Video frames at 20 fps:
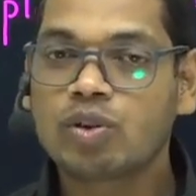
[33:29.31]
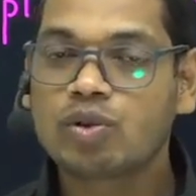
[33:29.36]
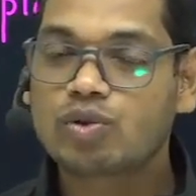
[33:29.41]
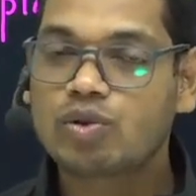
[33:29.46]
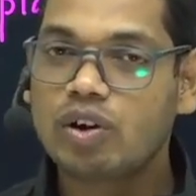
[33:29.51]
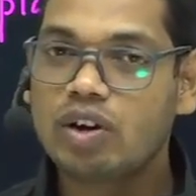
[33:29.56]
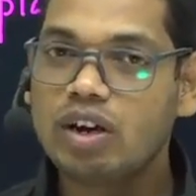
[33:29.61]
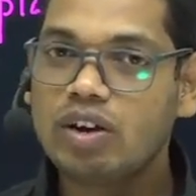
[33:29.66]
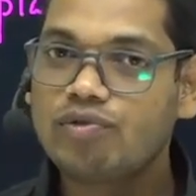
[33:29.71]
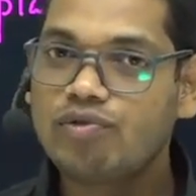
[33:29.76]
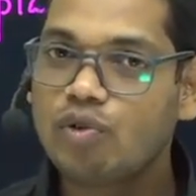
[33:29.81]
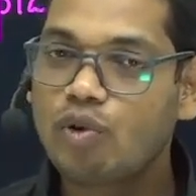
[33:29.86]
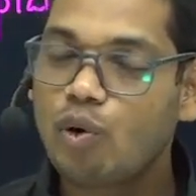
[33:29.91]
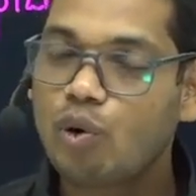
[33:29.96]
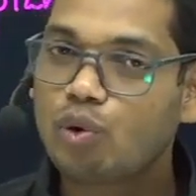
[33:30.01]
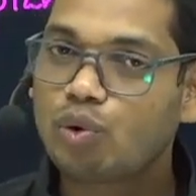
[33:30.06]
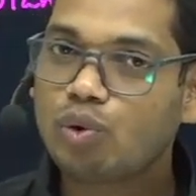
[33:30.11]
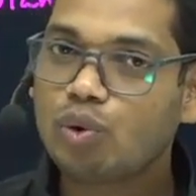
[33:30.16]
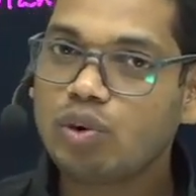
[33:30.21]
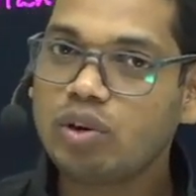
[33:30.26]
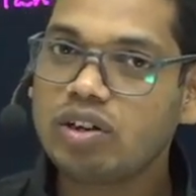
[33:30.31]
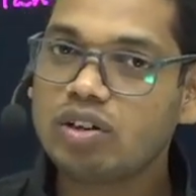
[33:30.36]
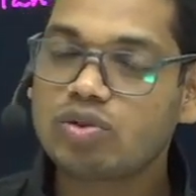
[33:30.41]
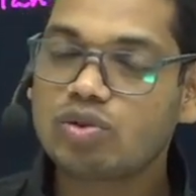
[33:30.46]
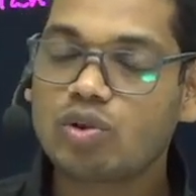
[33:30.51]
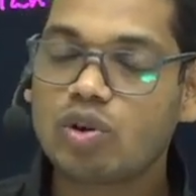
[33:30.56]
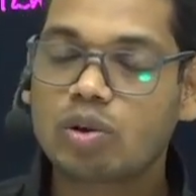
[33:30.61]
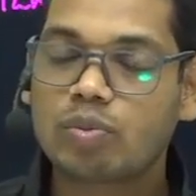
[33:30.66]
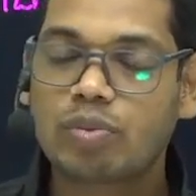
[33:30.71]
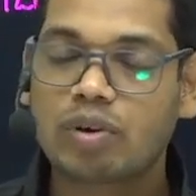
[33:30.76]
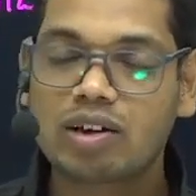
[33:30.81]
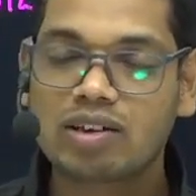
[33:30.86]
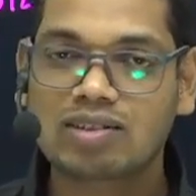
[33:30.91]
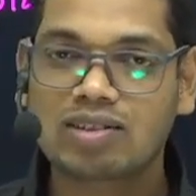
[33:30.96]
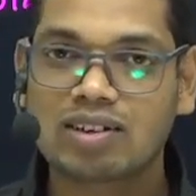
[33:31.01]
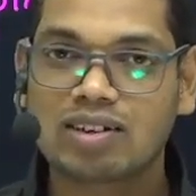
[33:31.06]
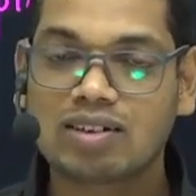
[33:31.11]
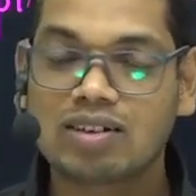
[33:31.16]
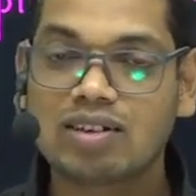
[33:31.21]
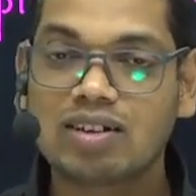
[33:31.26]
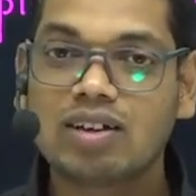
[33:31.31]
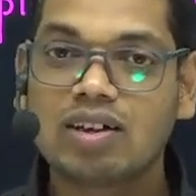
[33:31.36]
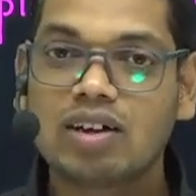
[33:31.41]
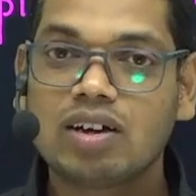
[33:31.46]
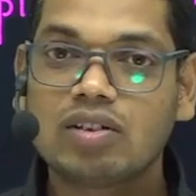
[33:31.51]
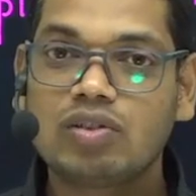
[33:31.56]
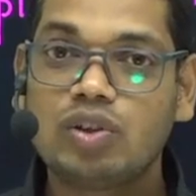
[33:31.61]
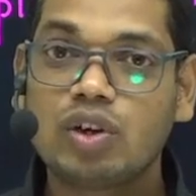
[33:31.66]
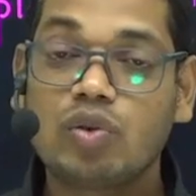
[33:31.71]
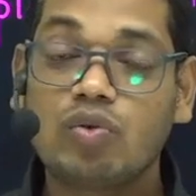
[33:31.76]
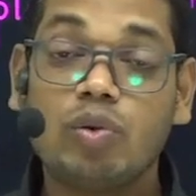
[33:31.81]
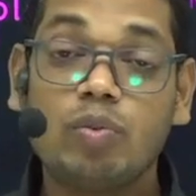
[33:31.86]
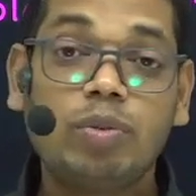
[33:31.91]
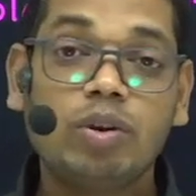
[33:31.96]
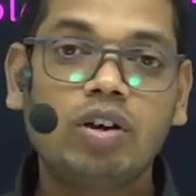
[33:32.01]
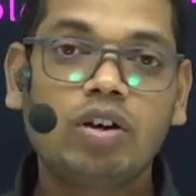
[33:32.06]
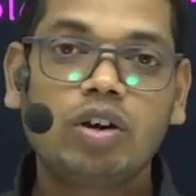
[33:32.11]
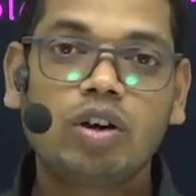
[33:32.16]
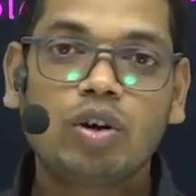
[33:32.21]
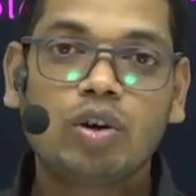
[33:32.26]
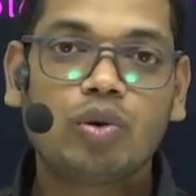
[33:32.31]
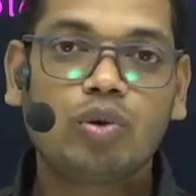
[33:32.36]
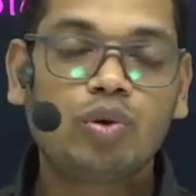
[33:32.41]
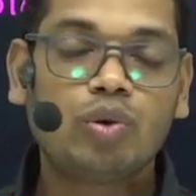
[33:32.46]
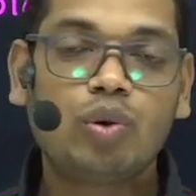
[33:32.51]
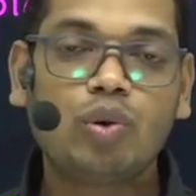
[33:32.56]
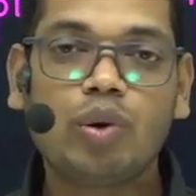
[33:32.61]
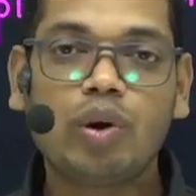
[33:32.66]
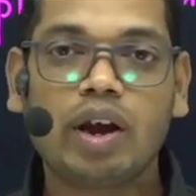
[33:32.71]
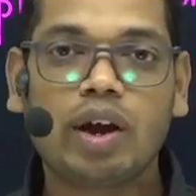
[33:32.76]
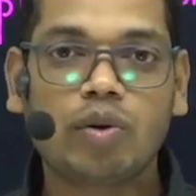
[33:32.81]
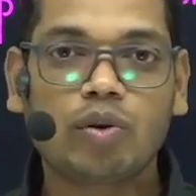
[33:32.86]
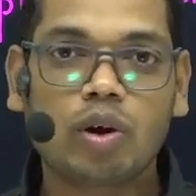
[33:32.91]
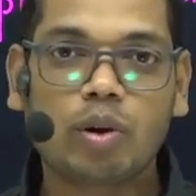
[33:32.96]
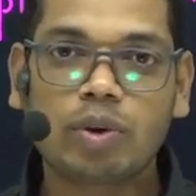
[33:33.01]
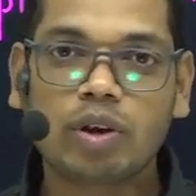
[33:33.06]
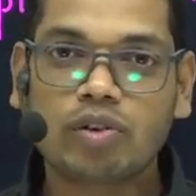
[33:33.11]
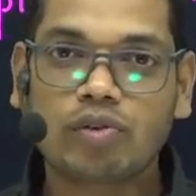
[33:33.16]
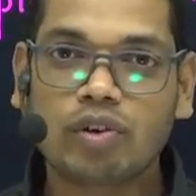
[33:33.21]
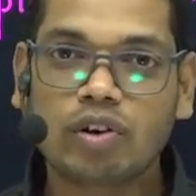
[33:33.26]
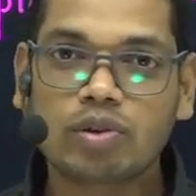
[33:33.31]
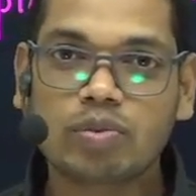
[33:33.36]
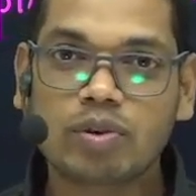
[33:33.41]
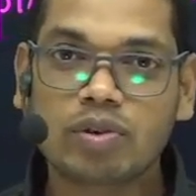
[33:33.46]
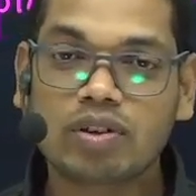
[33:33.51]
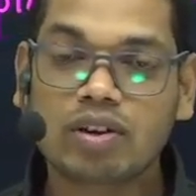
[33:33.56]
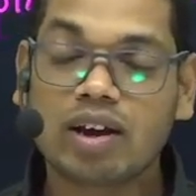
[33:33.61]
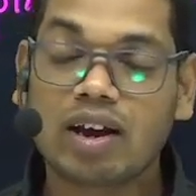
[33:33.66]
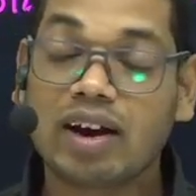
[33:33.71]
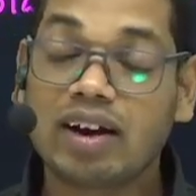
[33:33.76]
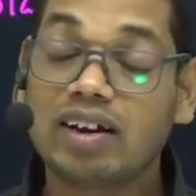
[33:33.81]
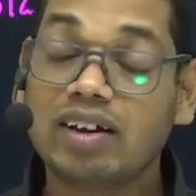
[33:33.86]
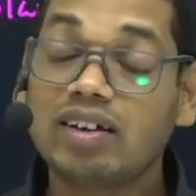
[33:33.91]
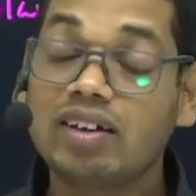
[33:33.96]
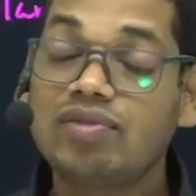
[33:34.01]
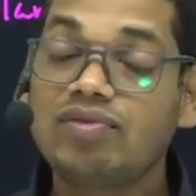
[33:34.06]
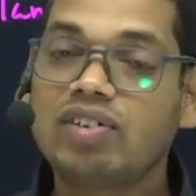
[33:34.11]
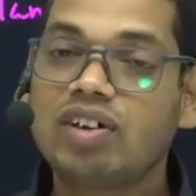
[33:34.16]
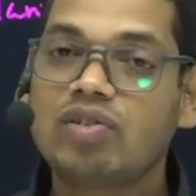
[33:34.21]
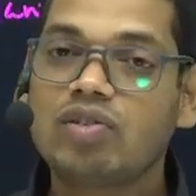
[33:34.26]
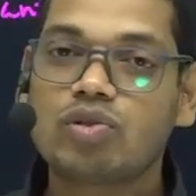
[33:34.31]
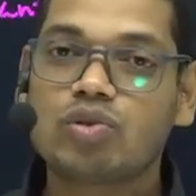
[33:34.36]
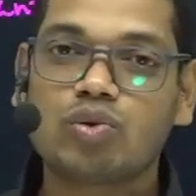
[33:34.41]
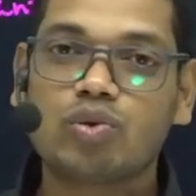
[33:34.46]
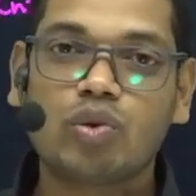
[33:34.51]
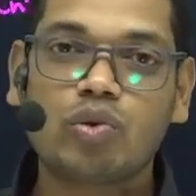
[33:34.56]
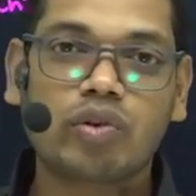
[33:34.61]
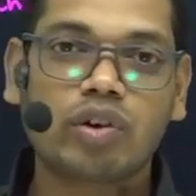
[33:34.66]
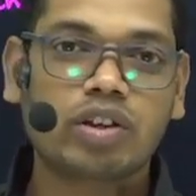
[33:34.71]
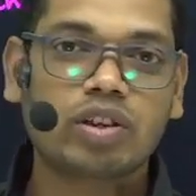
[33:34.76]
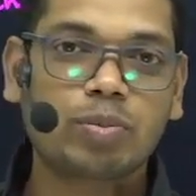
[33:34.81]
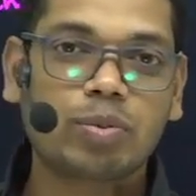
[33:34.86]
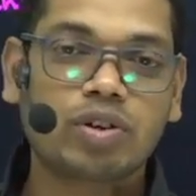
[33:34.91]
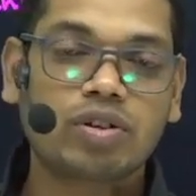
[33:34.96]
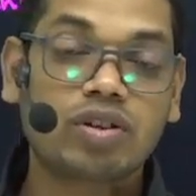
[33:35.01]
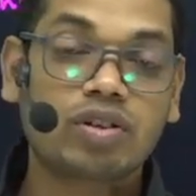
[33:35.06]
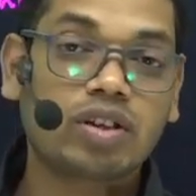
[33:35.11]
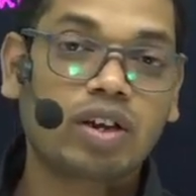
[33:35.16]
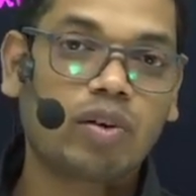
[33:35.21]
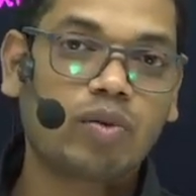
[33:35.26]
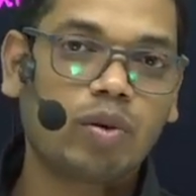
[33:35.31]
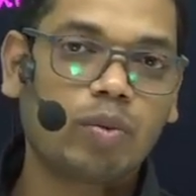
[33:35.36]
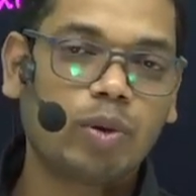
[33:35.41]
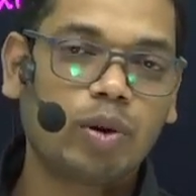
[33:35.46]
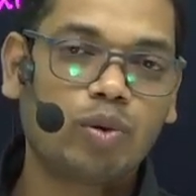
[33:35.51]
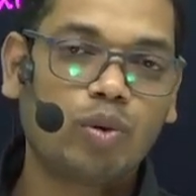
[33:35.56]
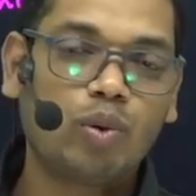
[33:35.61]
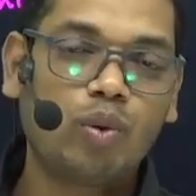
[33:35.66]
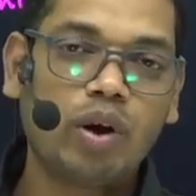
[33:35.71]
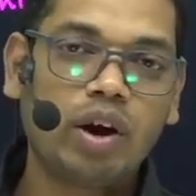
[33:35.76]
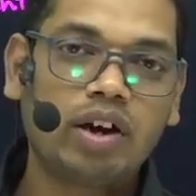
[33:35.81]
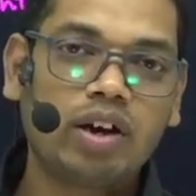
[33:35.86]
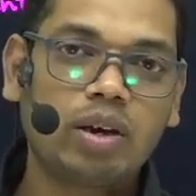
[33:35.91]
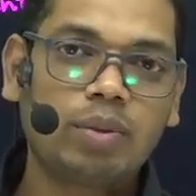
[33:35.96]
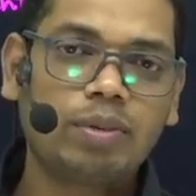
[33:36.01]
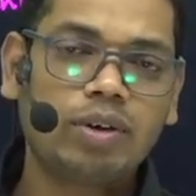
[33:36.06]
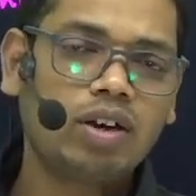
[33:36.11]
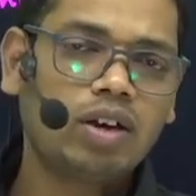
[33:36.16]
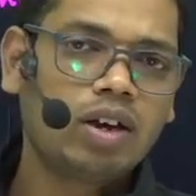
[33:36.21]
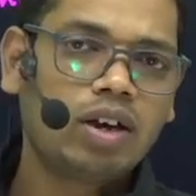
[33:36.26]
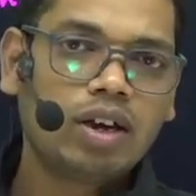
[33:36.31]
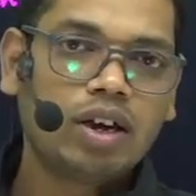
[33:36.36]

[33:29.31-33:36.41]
So if O2 is not present, there will be no aerobic respiration, and if there is no respiration, there will be no ATP.